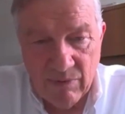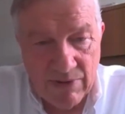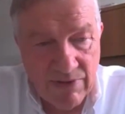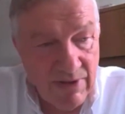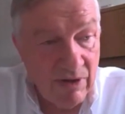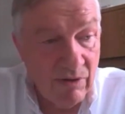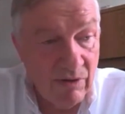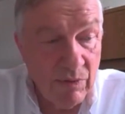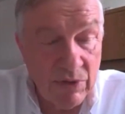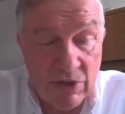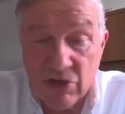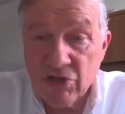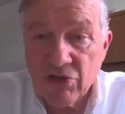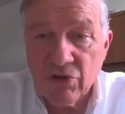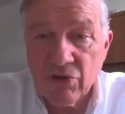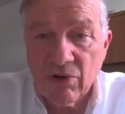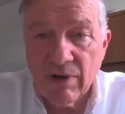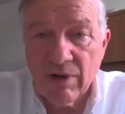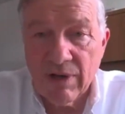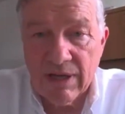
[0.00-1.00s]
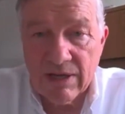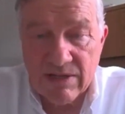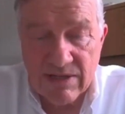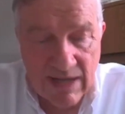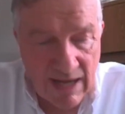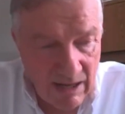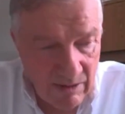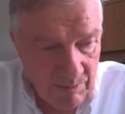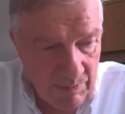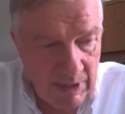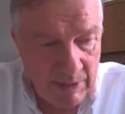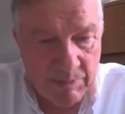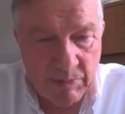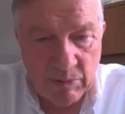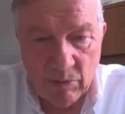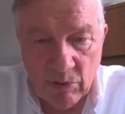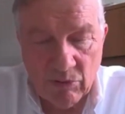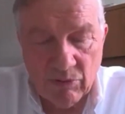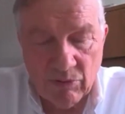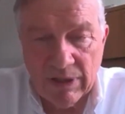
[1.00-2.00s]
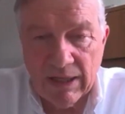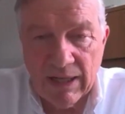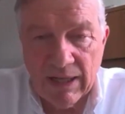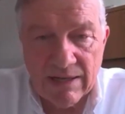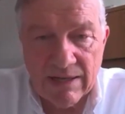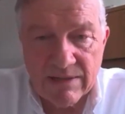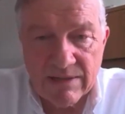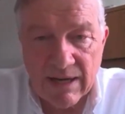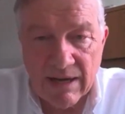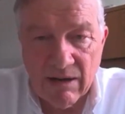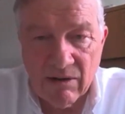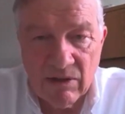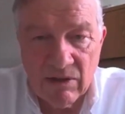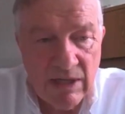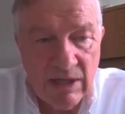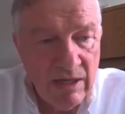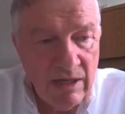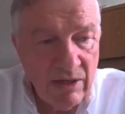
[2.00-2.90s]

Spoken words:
We think when the story gets out, people will realize how